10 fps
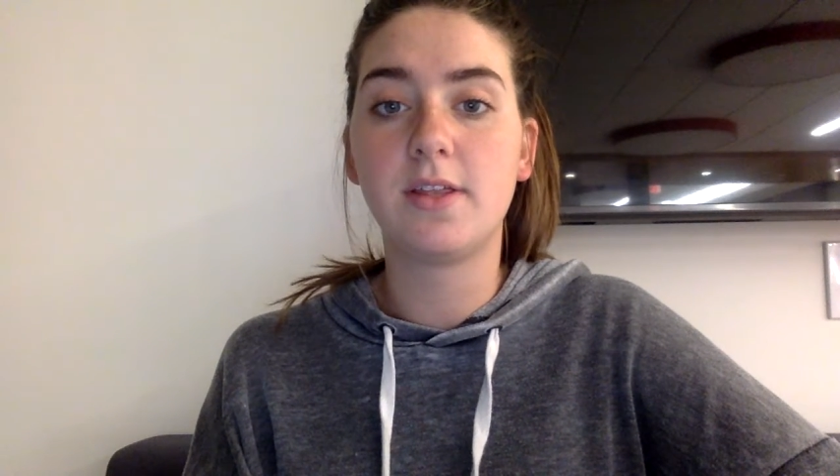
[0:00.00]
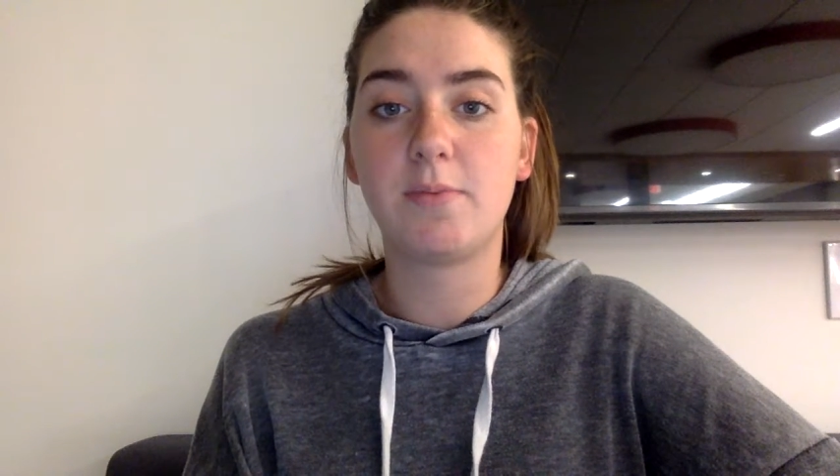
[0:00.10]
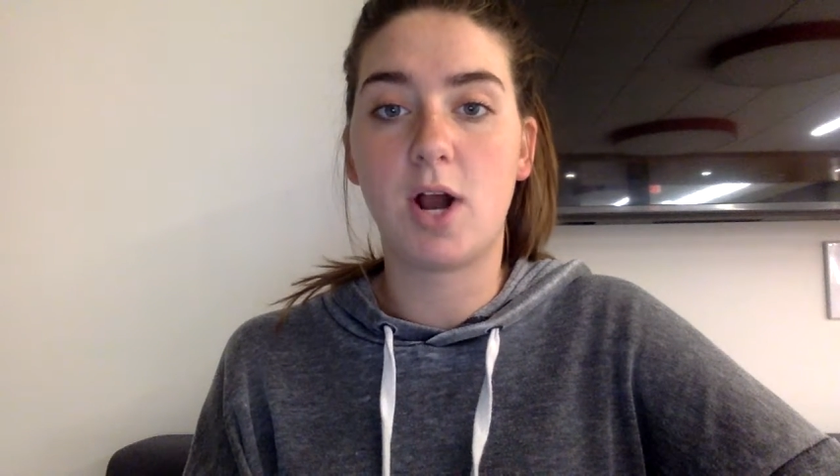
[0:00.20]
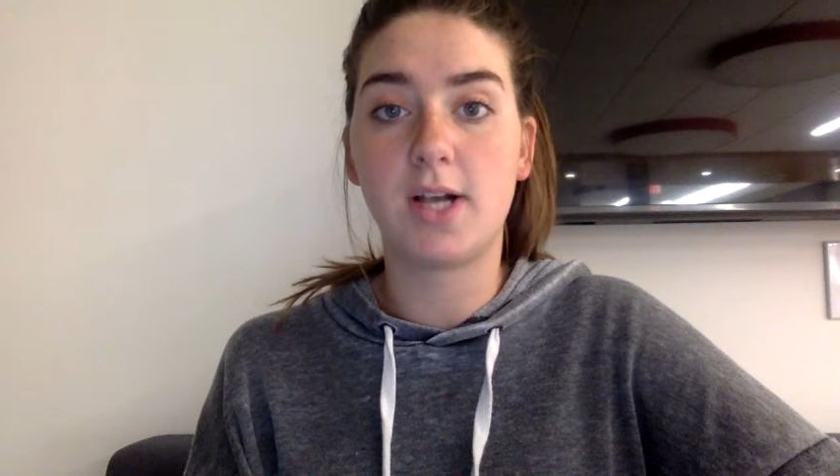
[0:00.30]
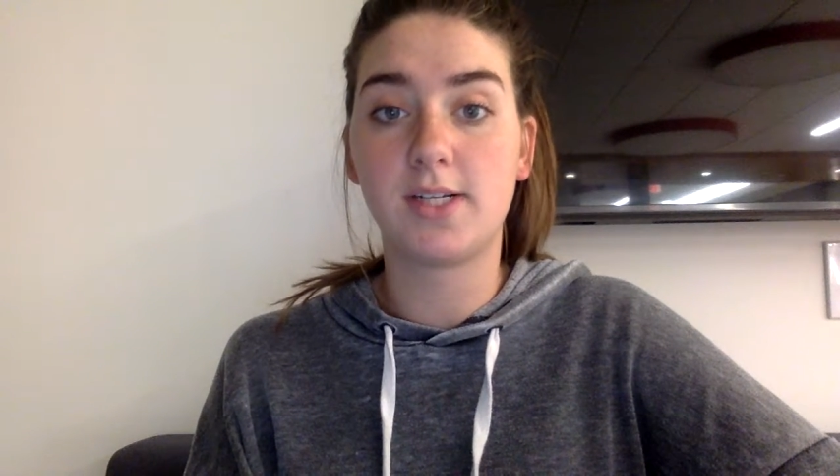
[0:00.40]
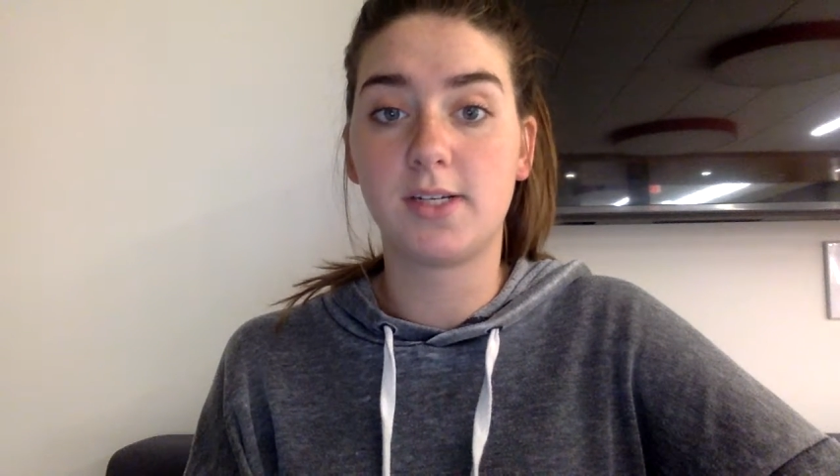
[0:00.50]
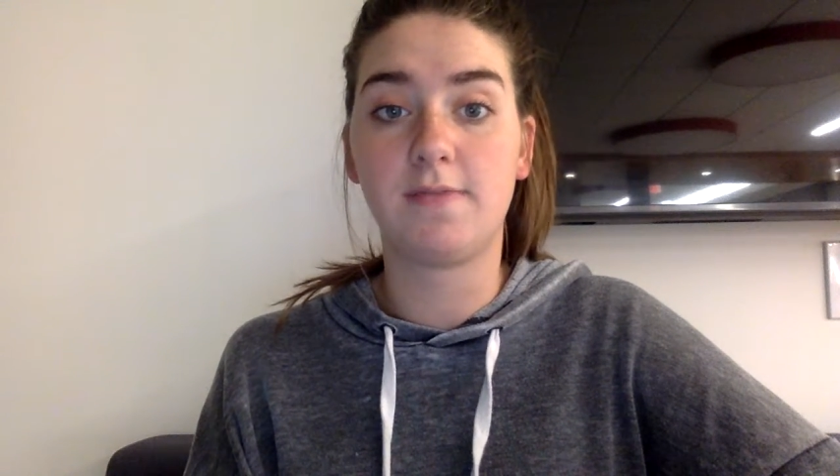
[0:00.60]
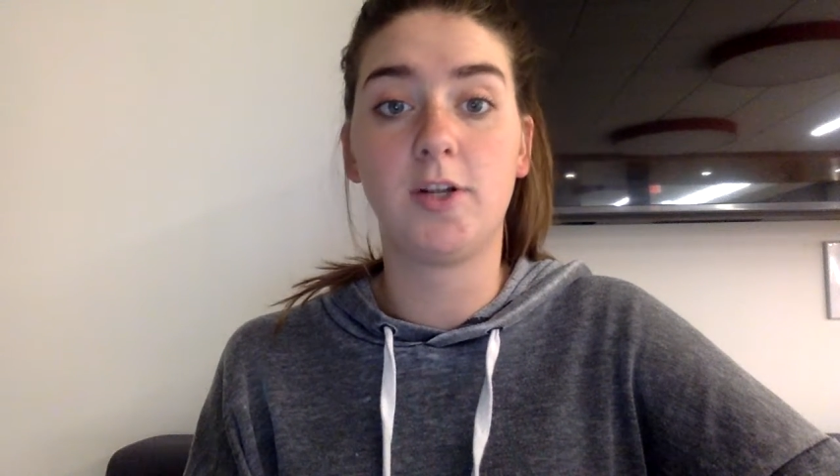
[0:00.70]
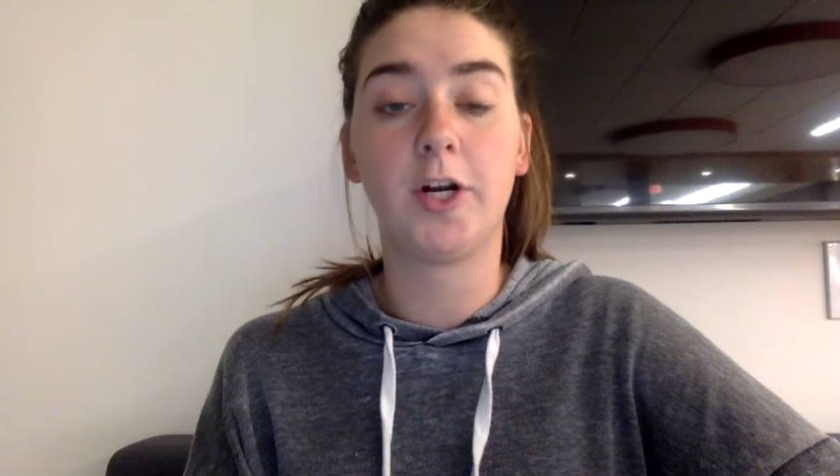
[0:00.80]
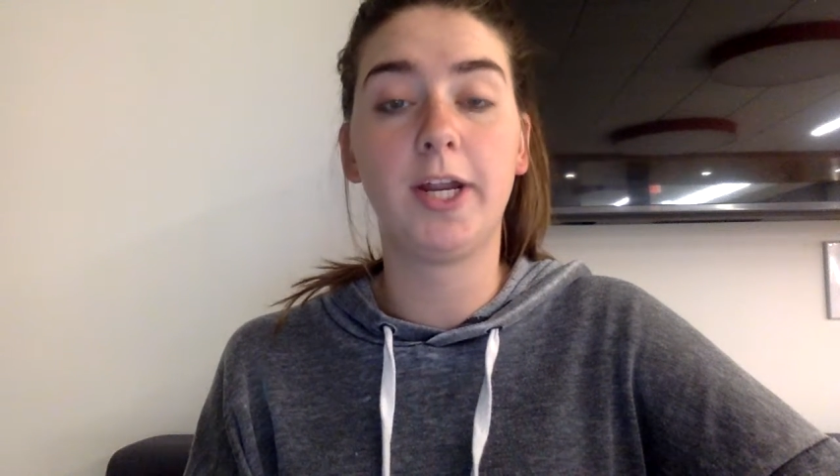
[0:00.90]
the process of
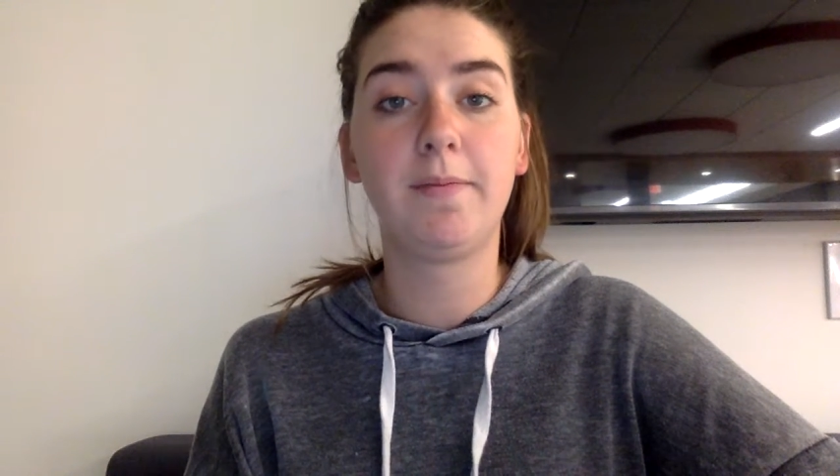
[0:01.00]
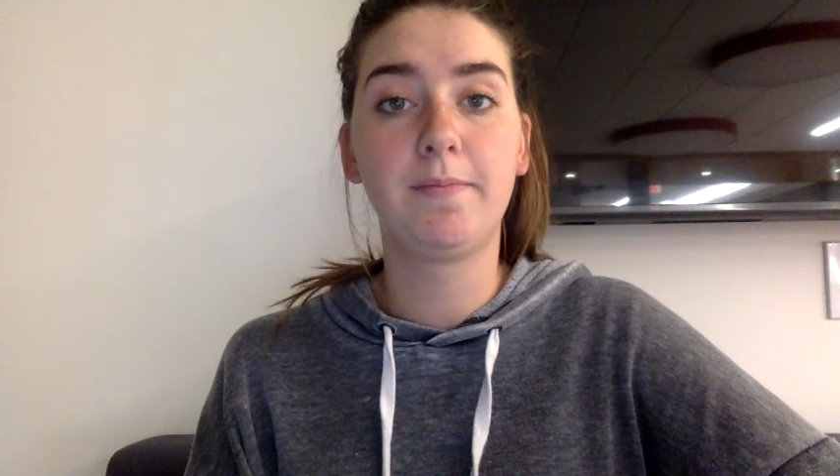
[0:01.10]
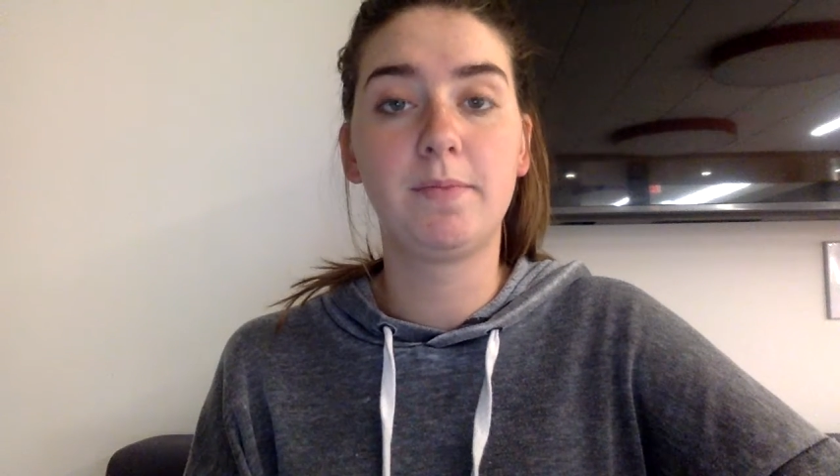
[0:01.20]
learning.